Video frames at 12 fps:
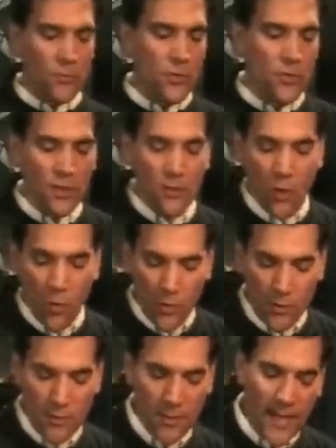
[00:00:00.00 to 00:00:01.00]
music,
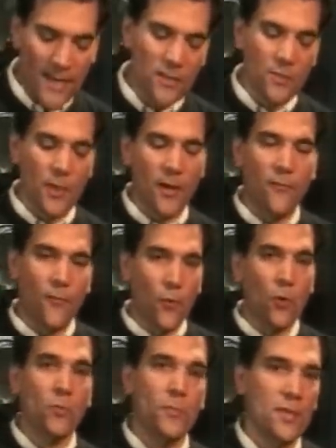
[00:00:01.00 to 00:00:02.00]
chords last about
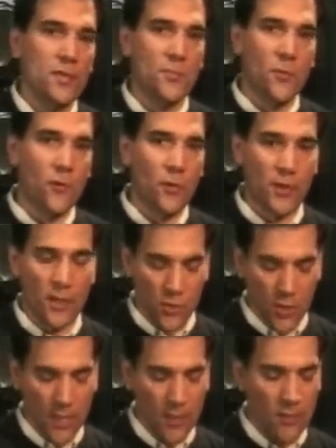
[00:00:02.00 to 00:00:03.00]
four beats before they
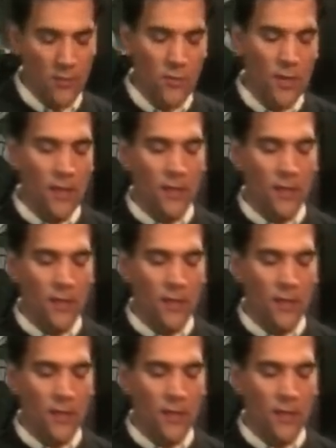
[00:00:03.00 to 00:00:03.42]
change.